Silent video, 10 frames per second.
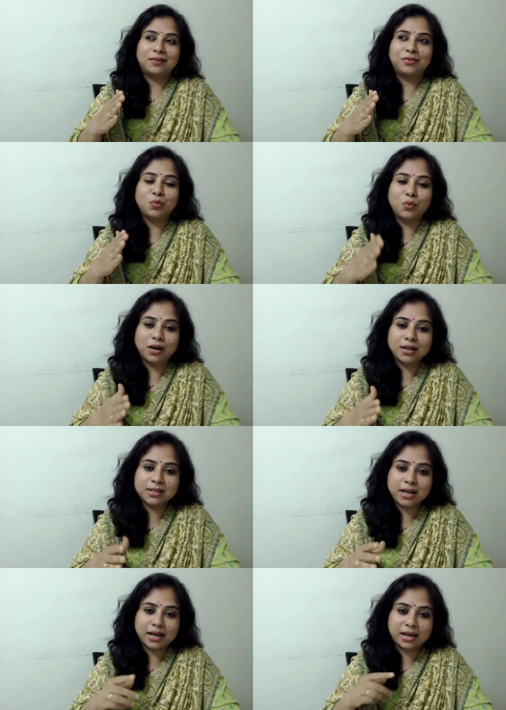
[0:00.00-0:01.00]
the words
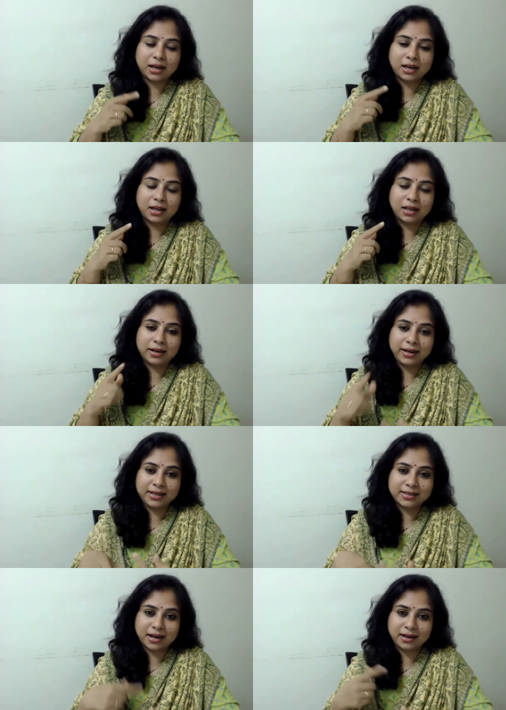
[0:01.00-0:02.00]
like
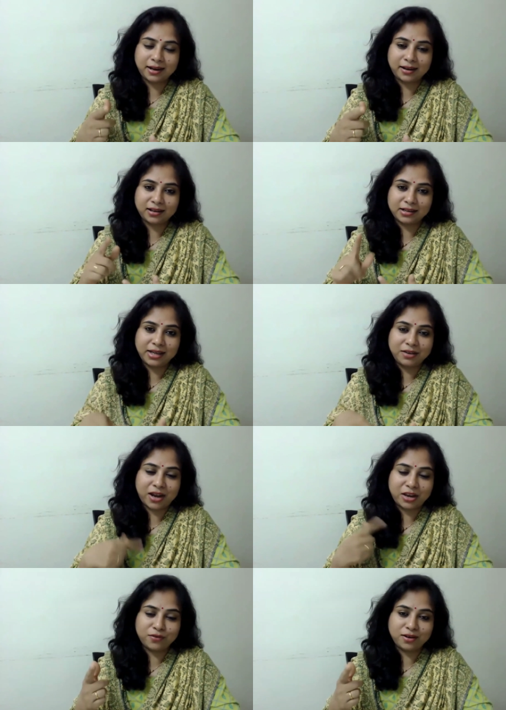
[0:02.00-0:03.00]
resending,
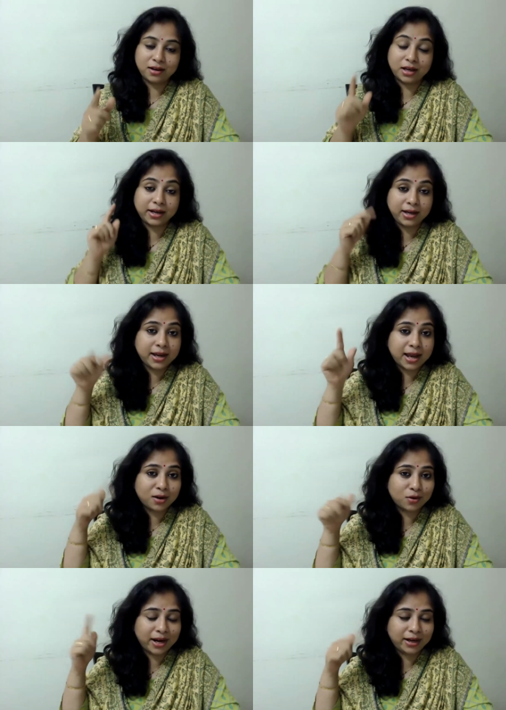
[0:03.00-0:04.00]
revival,
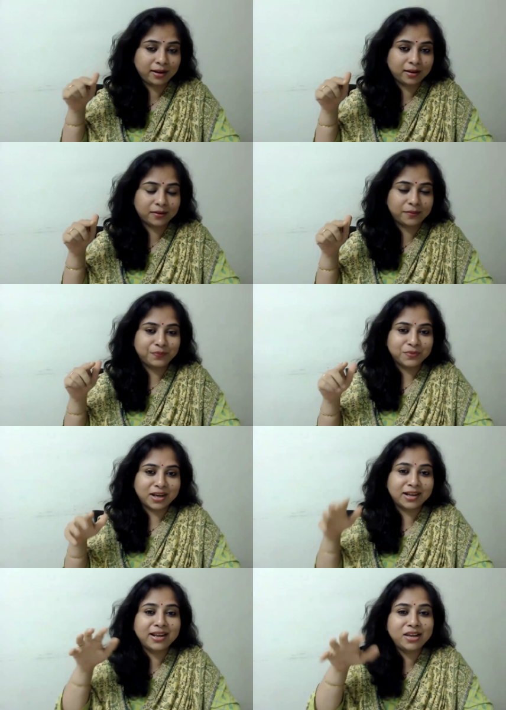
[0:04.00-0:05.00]
recalculating,
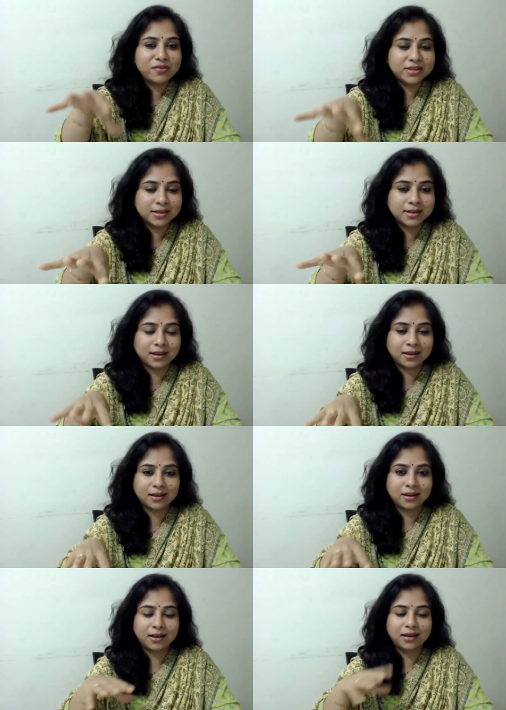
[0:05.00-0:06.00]

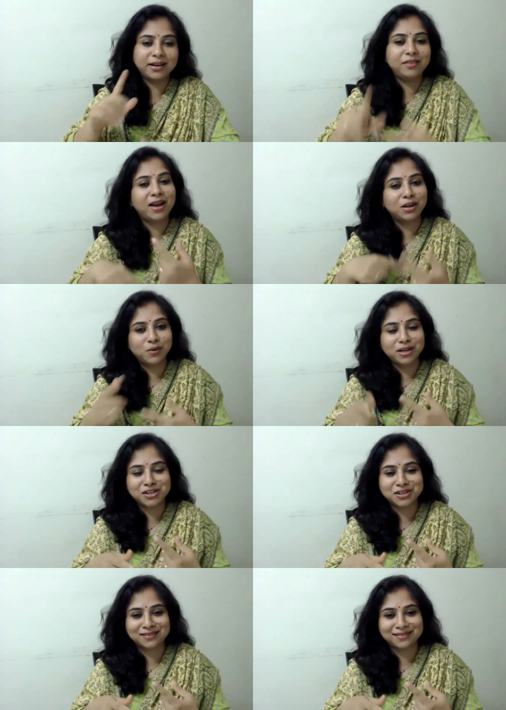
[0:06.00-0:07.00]
revisiting,
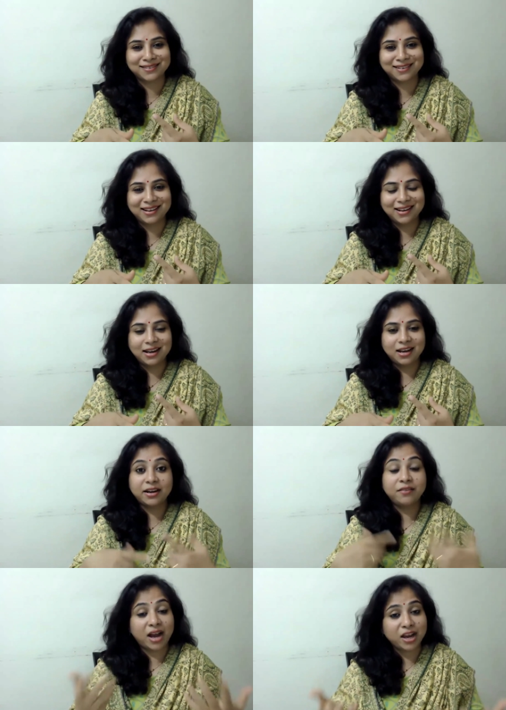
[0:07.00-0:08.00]
revaluation,
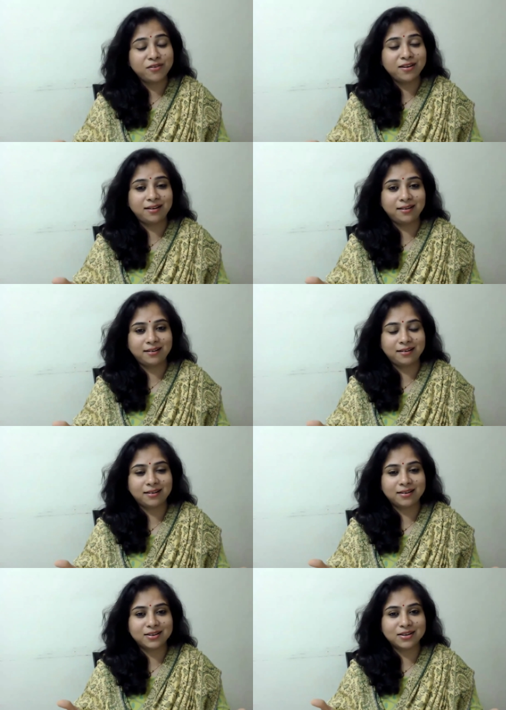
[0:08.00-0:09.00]
revival,
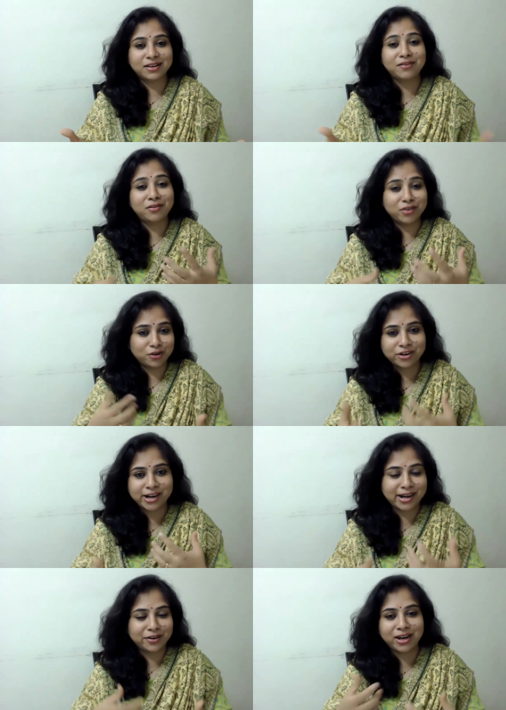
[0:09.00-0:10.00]
revival of
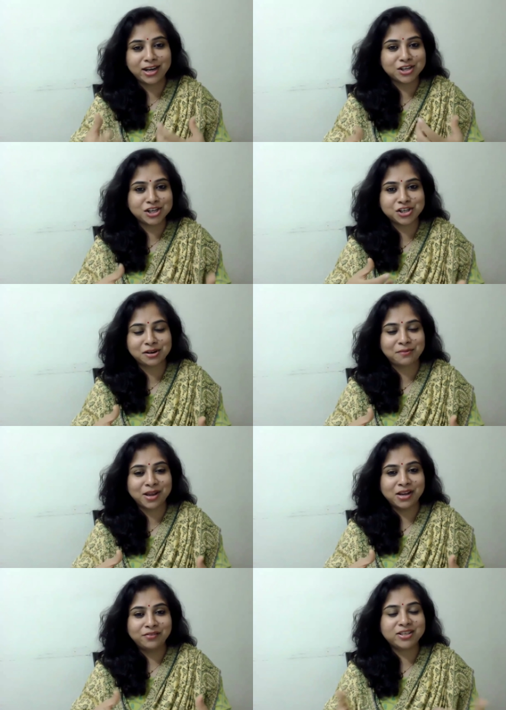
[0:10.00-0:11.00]
relationship
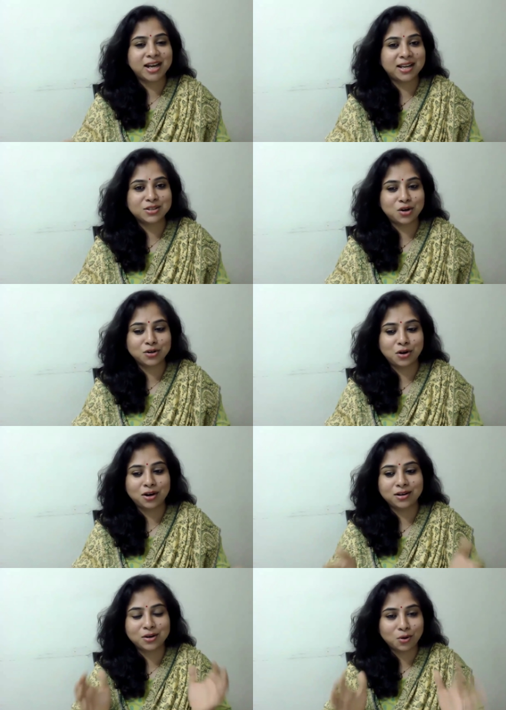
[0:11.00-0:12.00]
which has not
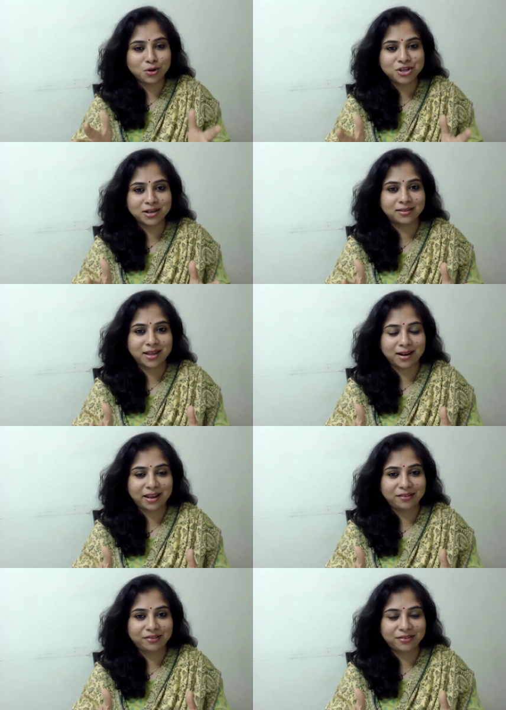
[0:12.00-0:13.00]
got closure in their
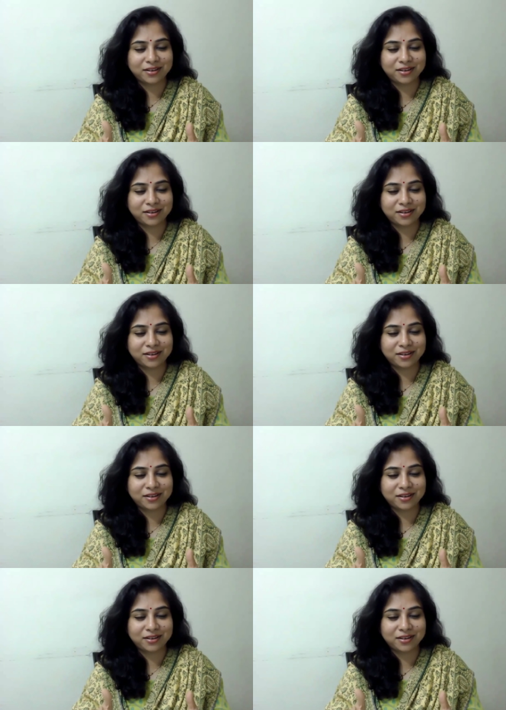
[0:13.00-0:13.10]
life,